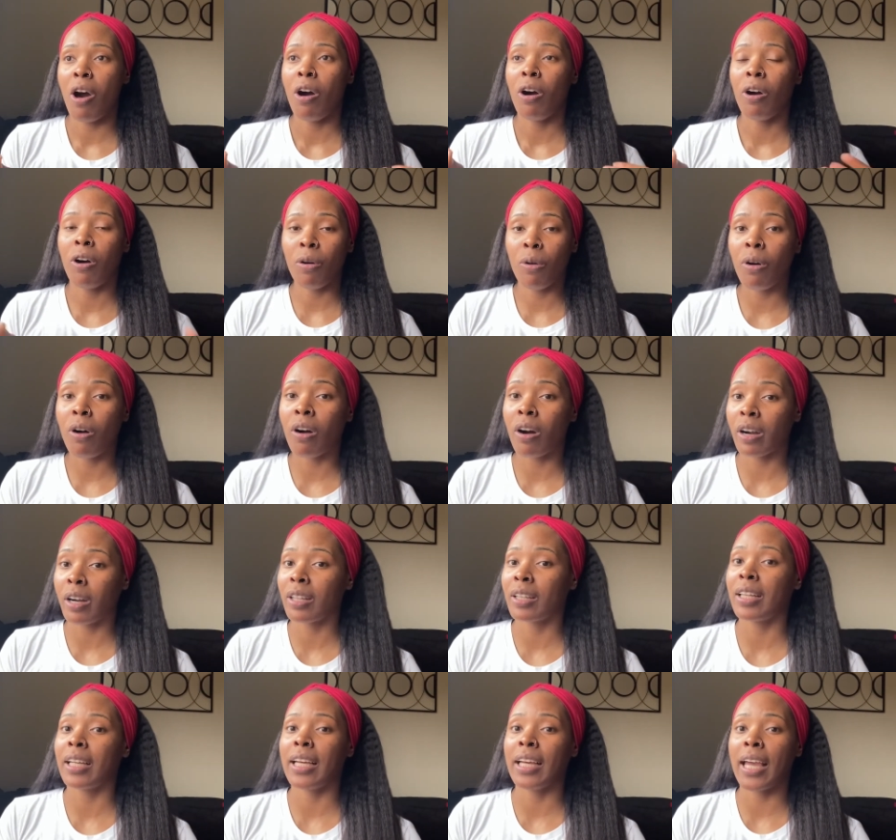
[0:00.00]

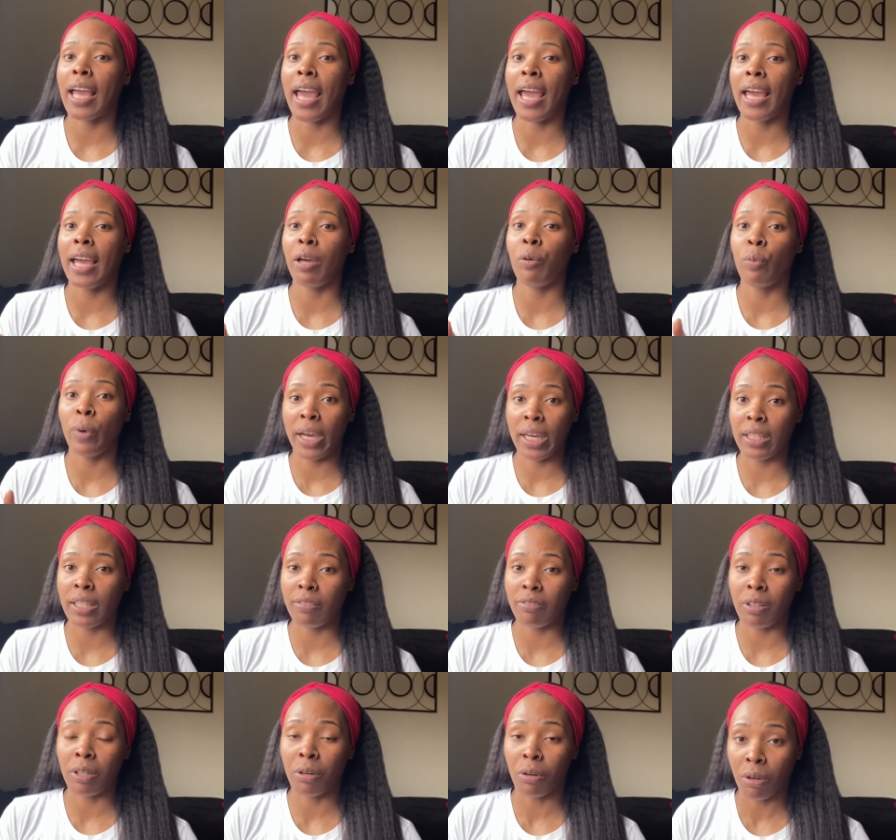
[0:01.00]
wholeheartedly a
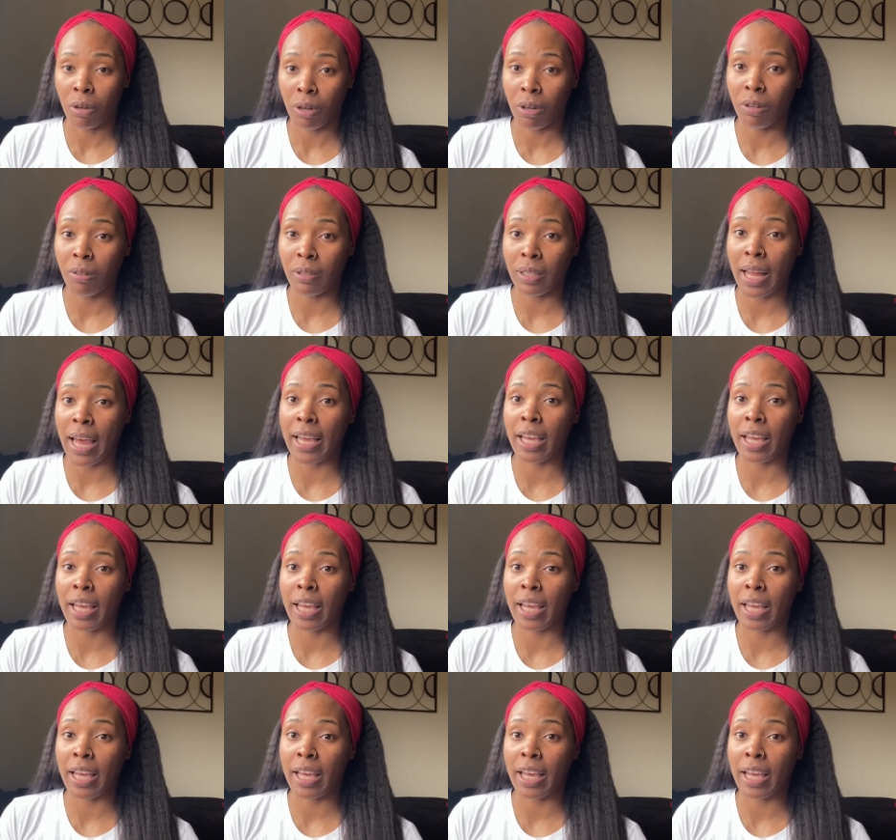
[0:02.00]
weightlifting girl. Like